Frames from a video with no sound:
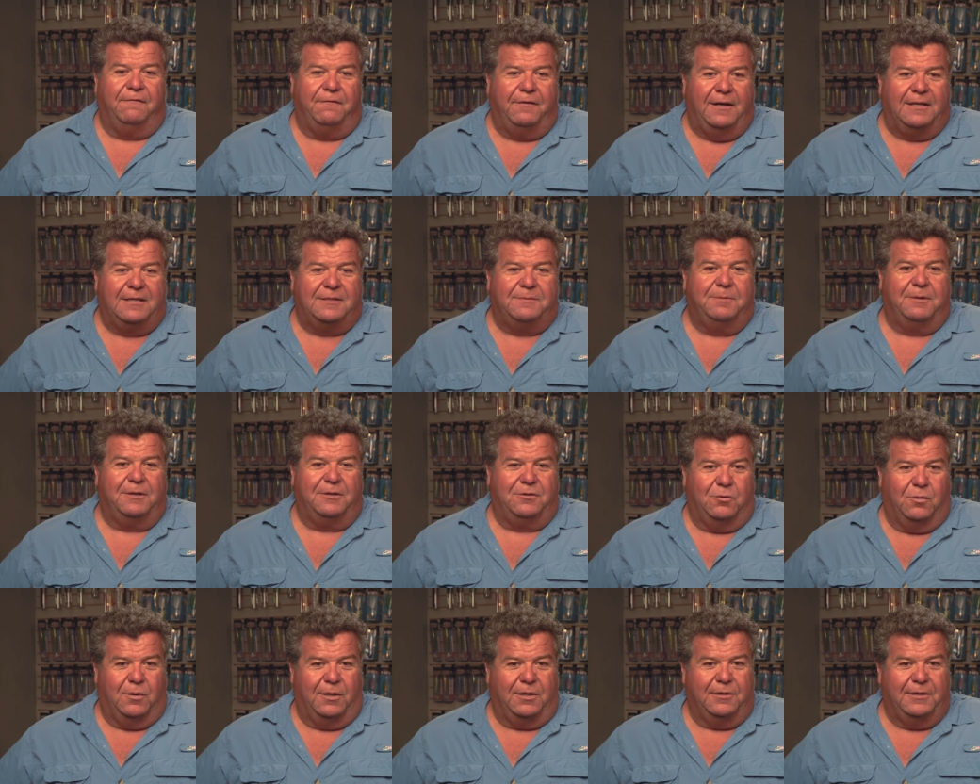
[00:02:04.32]
Facebook,
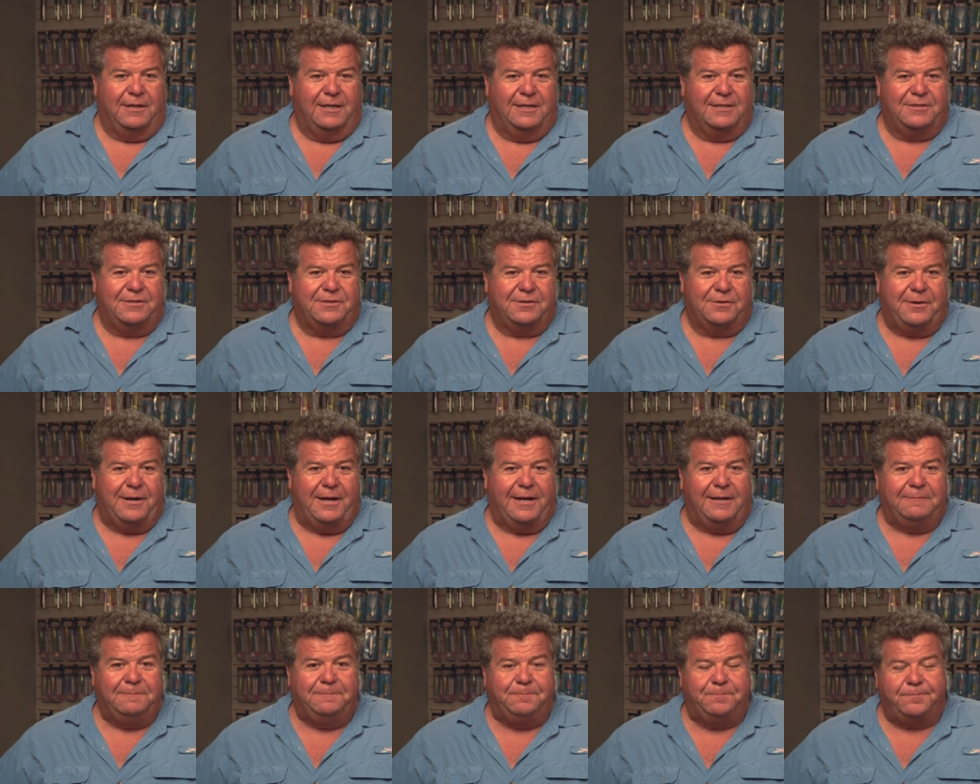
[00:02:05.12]
Twitter, and
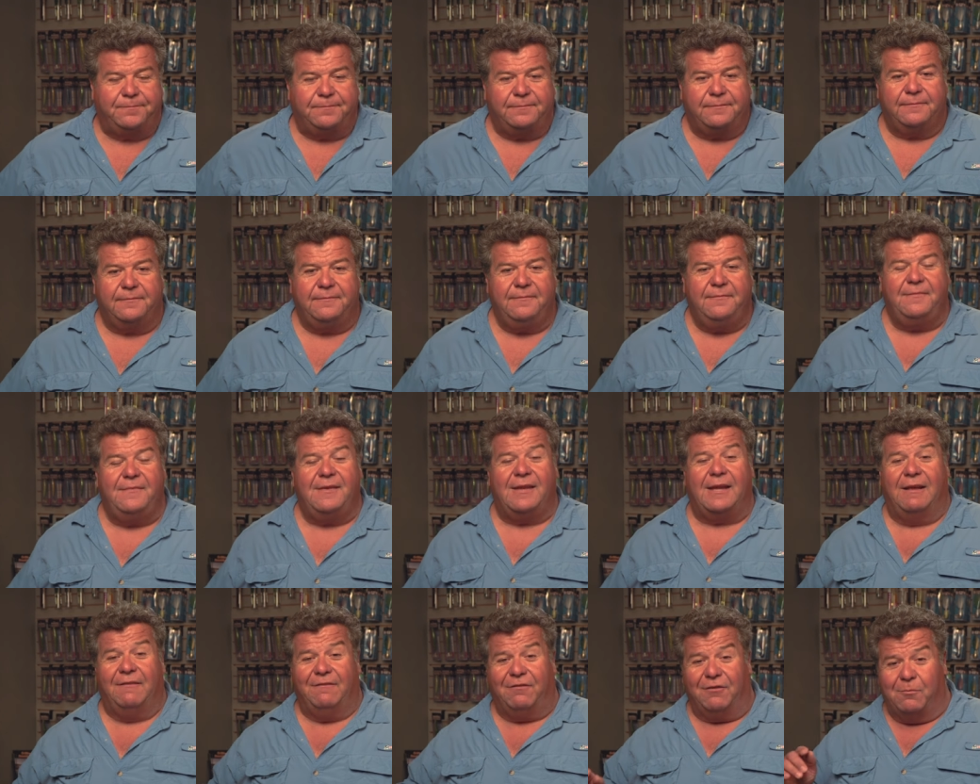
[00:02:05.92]
Instagram.
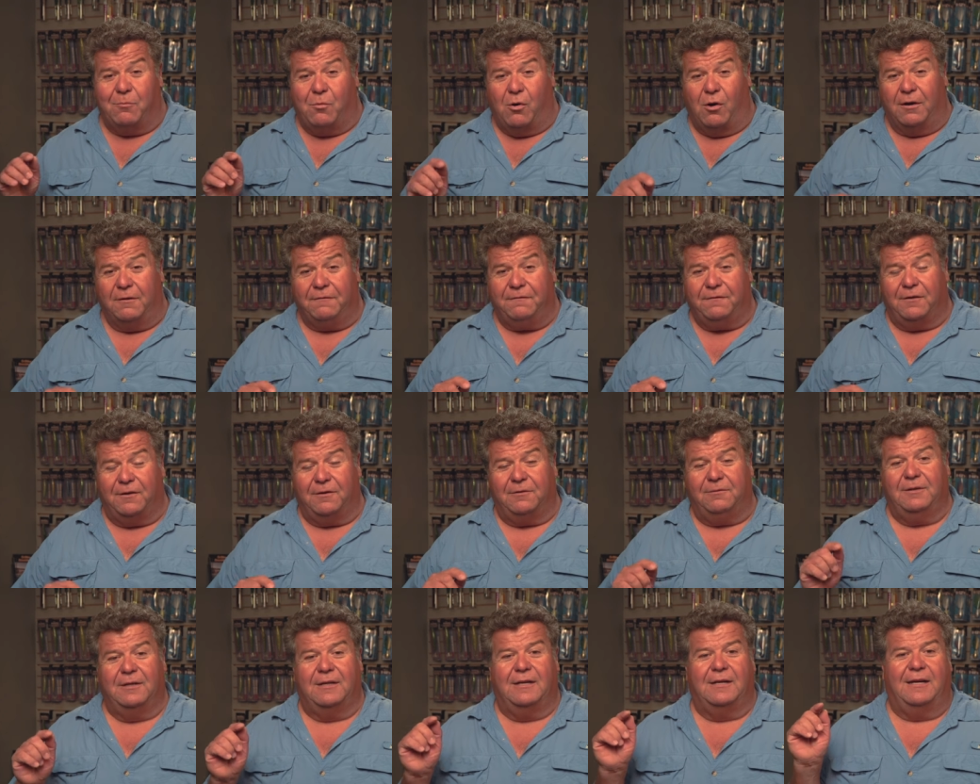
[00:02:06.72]
And for more
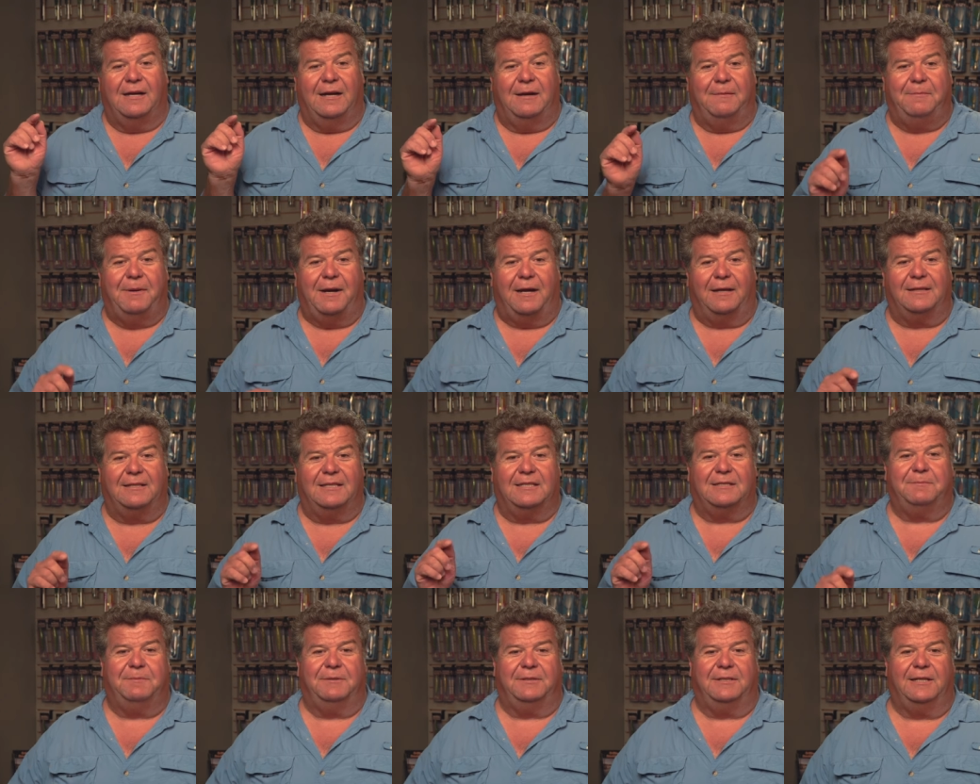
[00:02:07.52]
info about
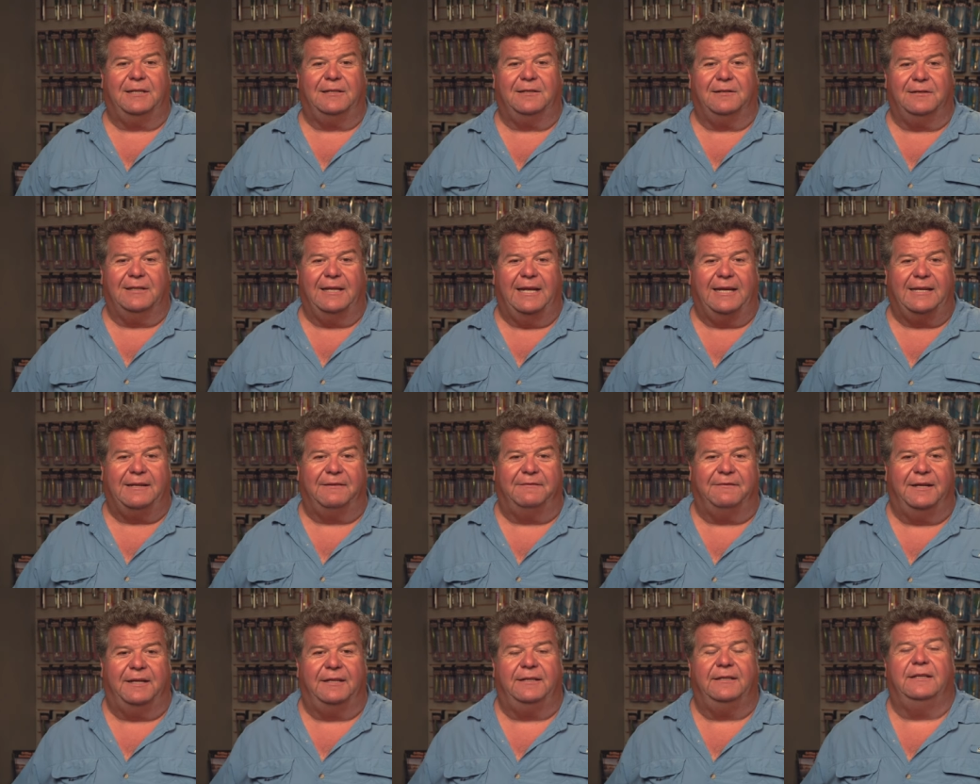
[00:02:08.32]
this particular lake
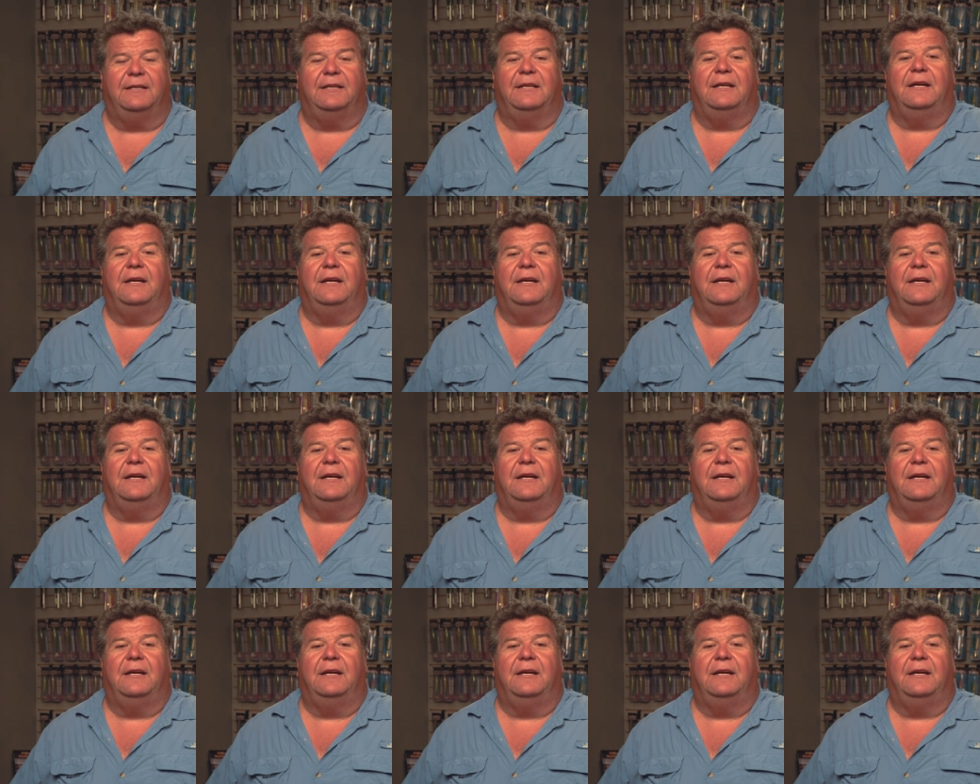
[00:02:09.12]
event,